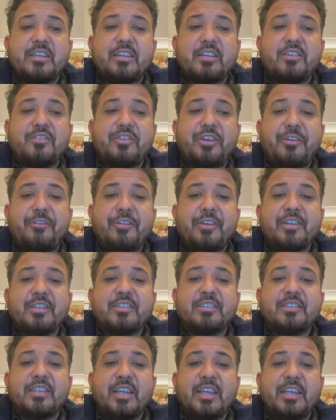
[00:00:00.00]

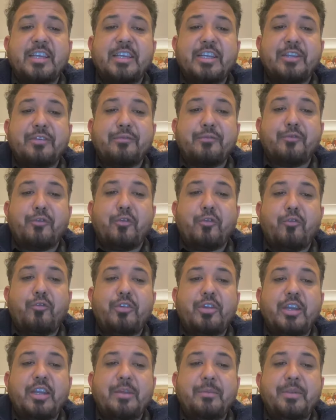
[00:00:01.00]
grievance
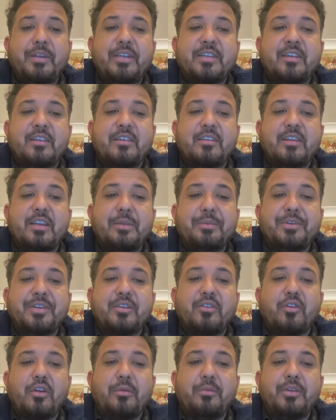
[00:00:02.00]
involved.
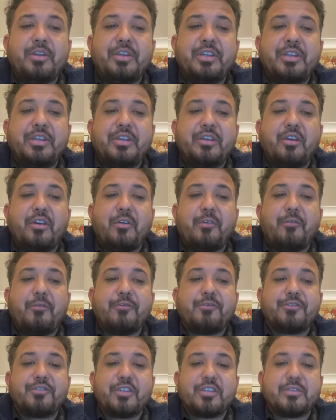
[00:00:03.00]
Limited liability of
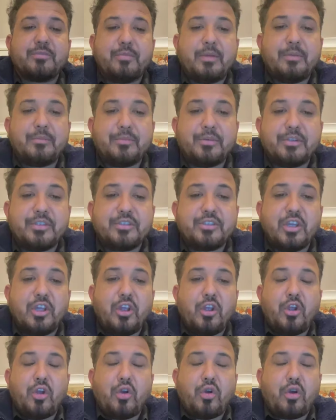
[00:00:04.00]
such members
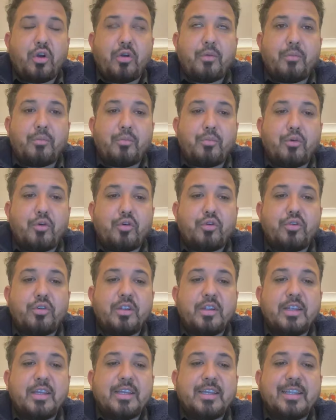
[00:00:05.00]
or more
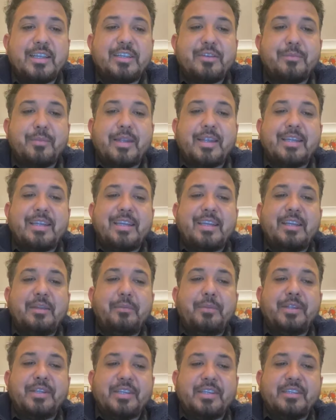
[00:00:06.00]
remain
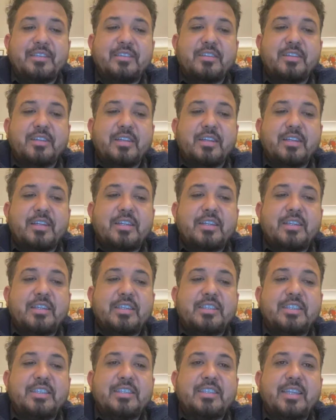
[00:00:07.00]
limited.
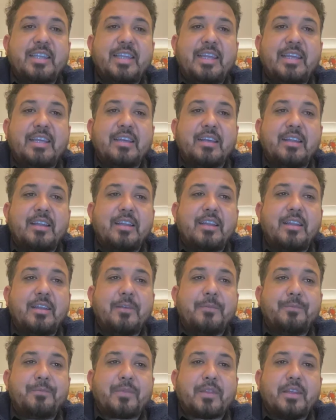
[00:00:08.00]
This is legal.
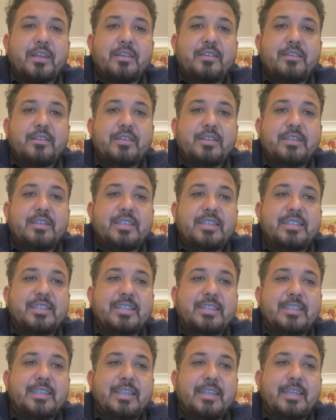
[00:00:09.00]
This
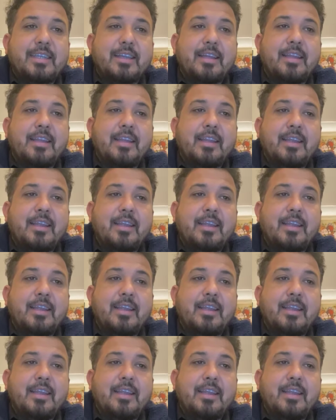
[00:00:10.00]
is legal